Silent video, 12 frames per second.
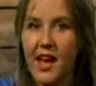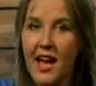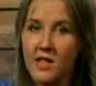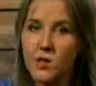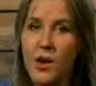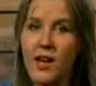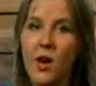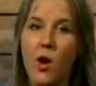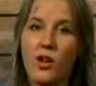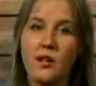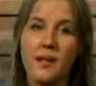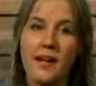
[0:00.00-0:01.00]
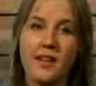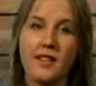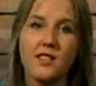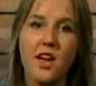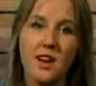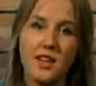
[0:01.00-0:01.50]
And while all the
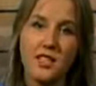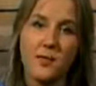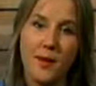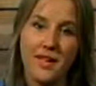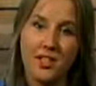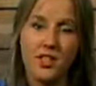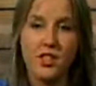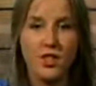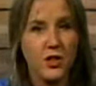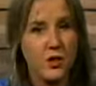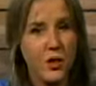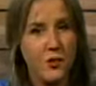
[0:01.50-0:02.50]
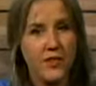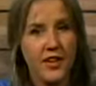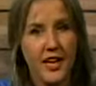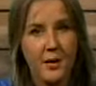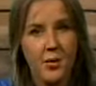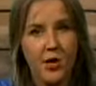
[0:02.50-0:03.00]
players are expected to suit up for
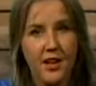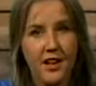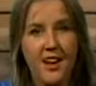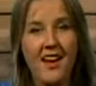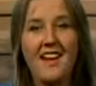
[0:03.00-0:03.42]
game one,